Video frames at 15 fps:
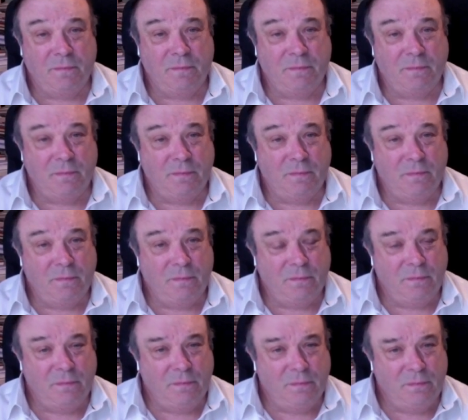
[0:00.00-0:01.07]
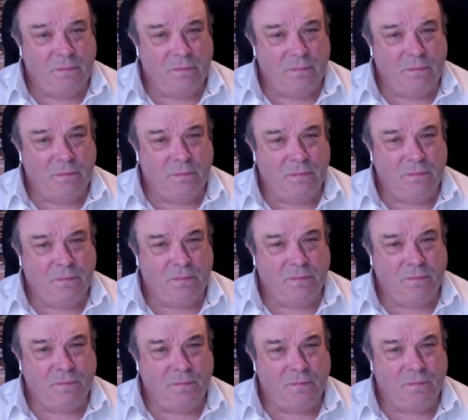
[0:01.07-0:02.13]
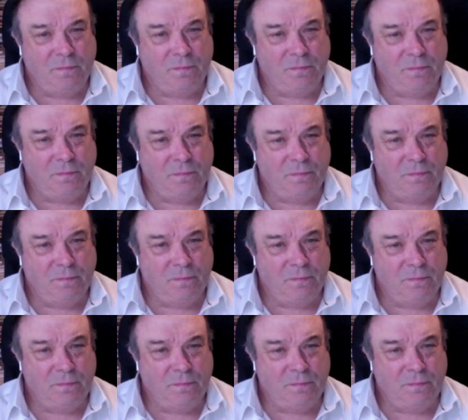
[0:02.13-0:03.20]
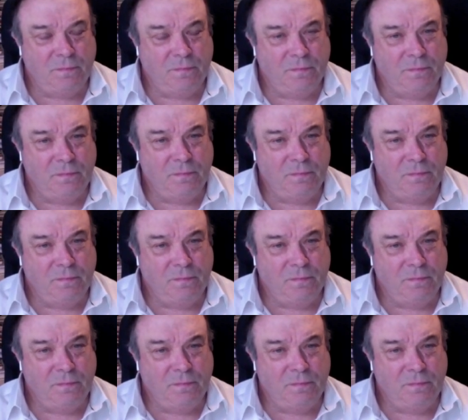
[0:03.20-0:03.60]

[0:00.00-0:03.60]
[no speech]